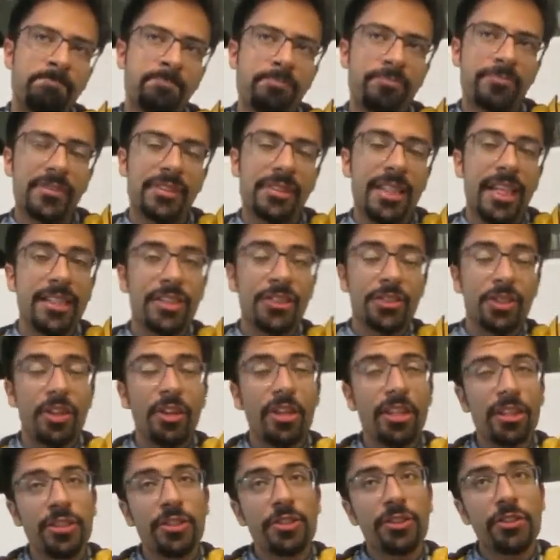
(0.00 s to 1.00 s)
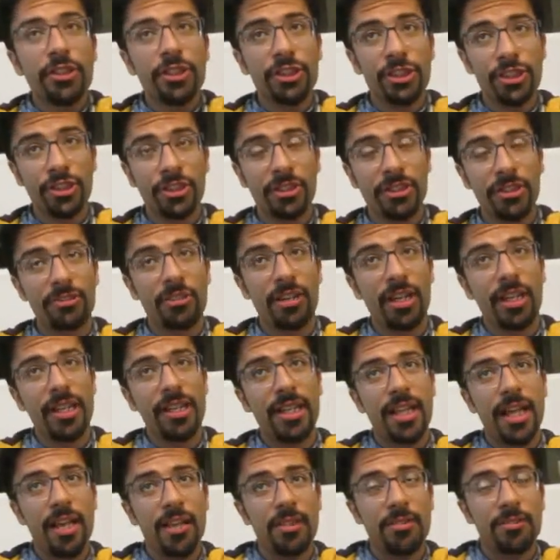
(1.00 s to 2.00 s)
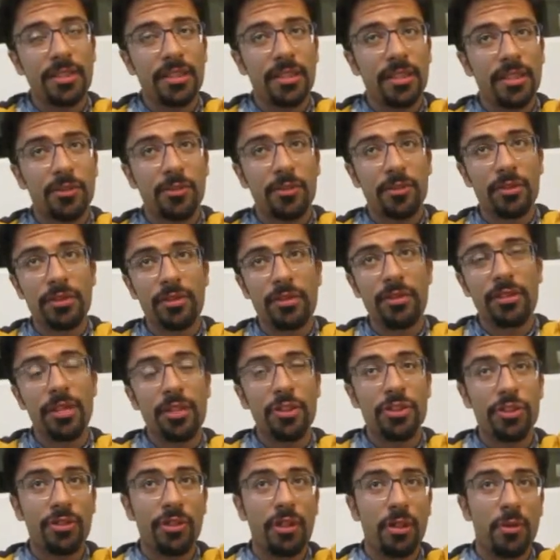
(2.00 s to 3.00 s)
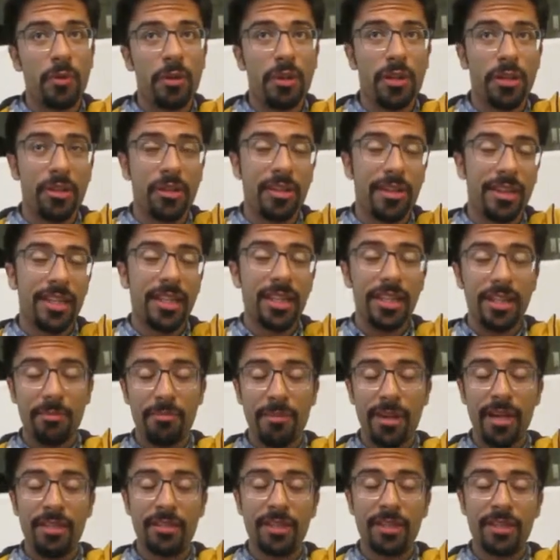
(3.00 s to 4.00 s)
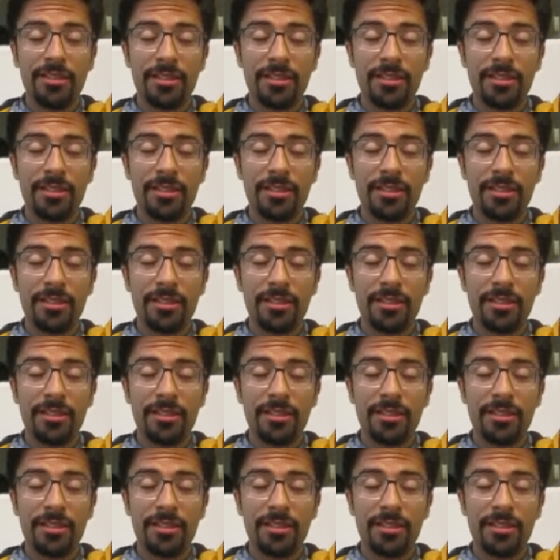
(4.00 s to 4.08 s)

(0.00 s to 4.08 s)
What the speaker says: that's hard questions right now that I want to think about it